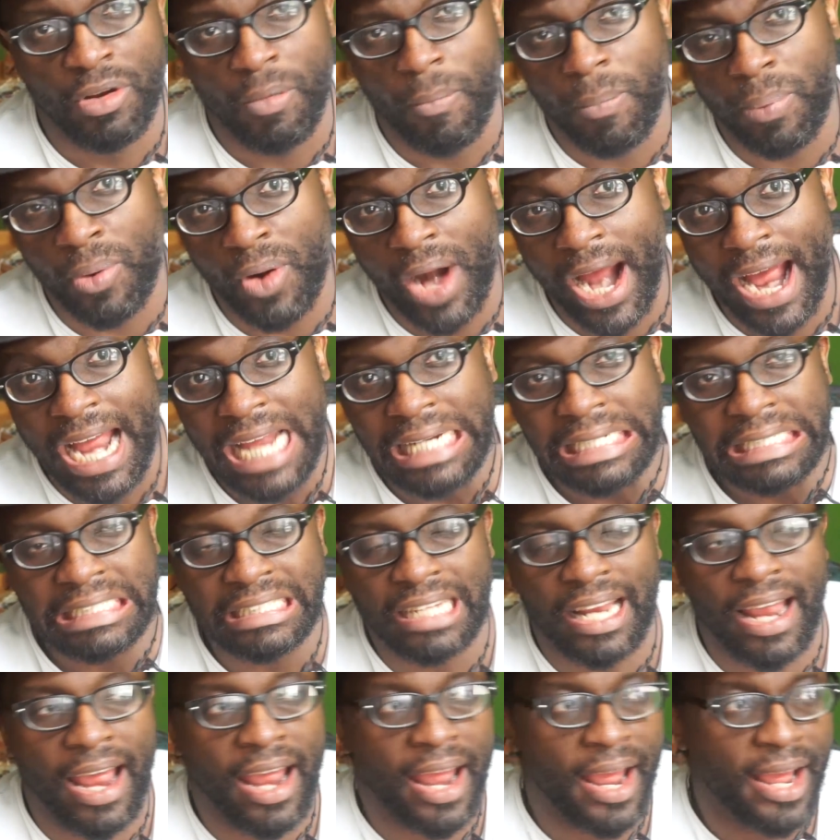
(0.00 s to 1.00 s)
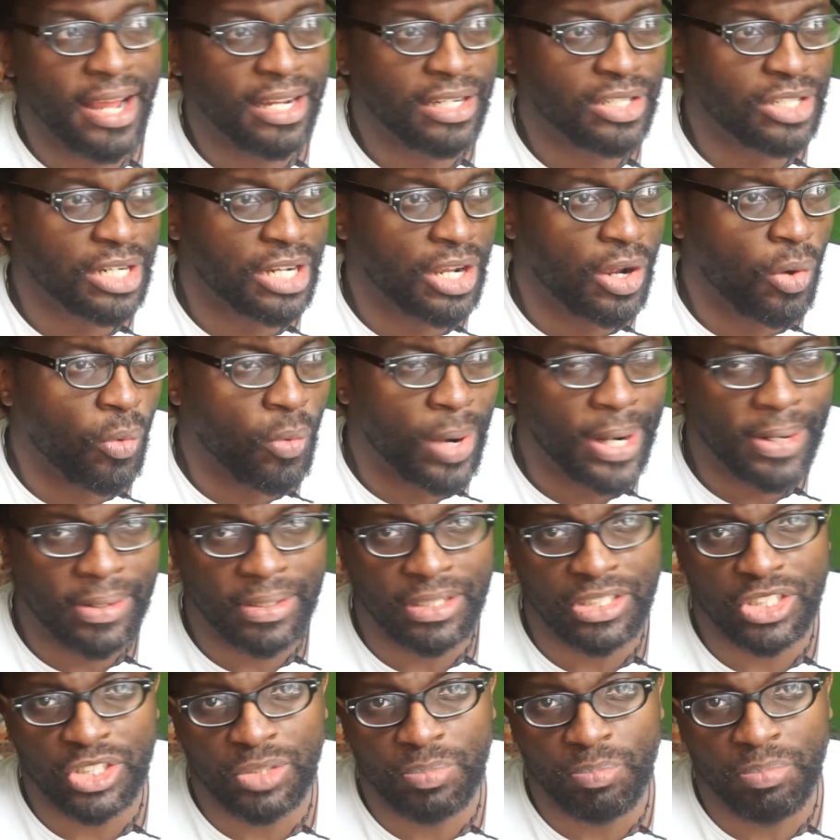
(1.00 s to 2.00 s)
price and where
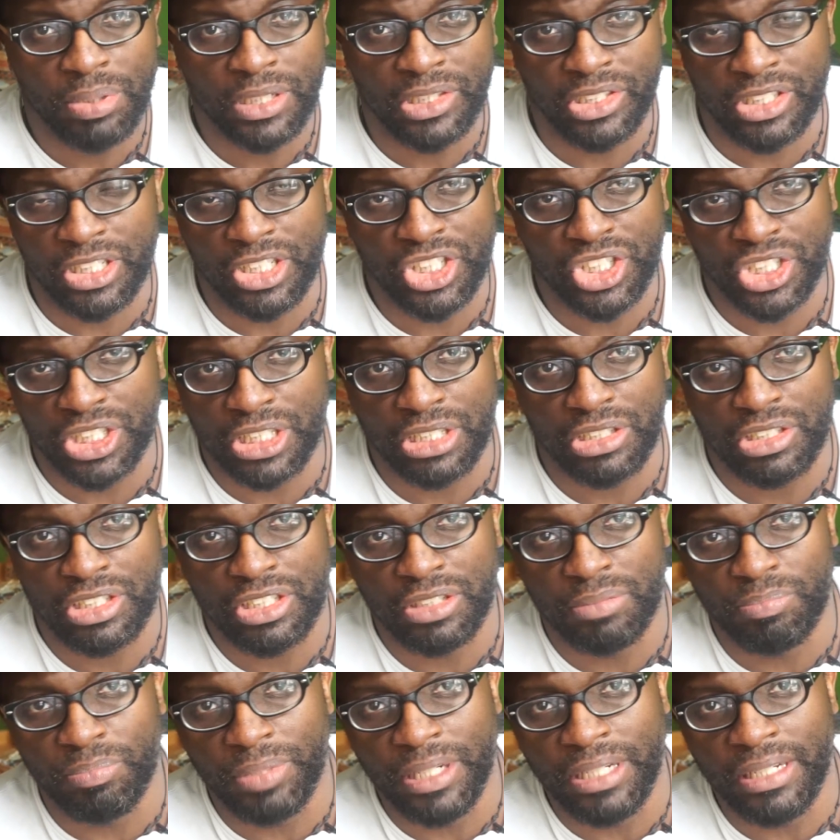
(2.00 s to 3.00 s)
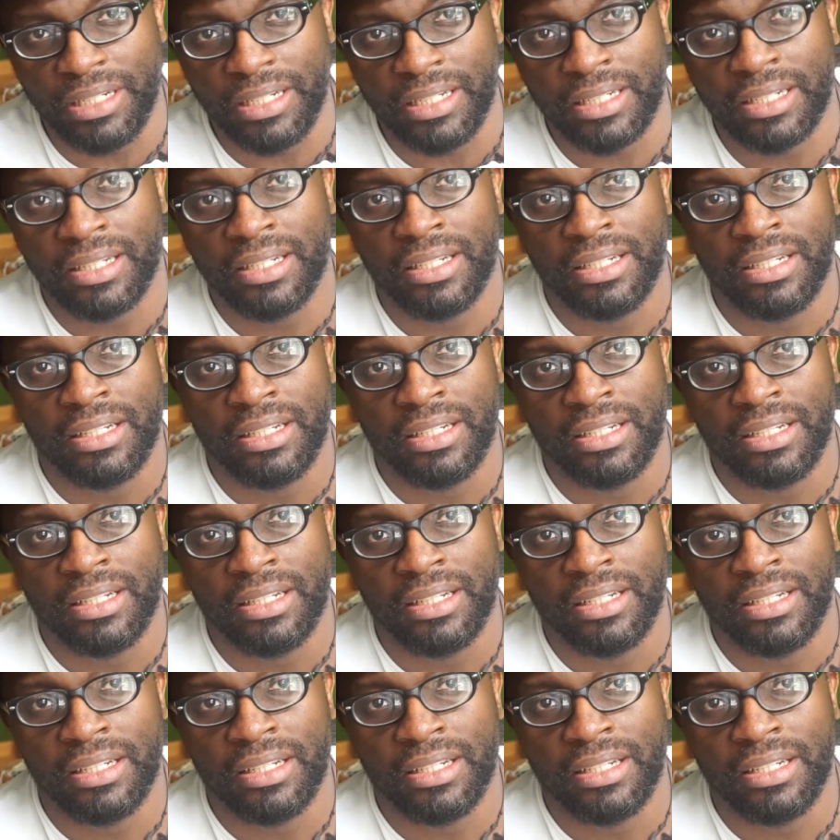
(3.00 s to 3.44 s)
it's positioned to be